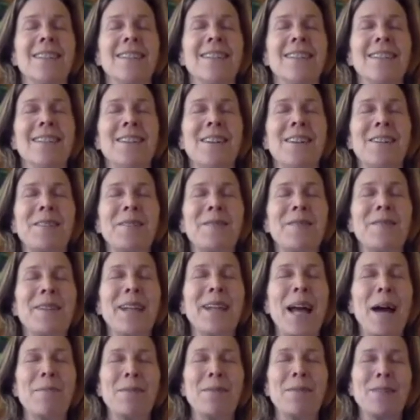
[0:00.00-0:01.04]
Notice what
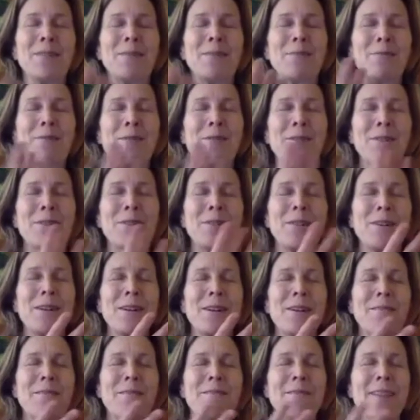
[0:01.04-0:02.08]
happens through your
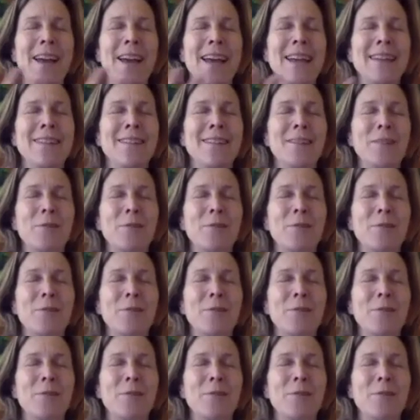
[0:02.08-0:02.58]
face.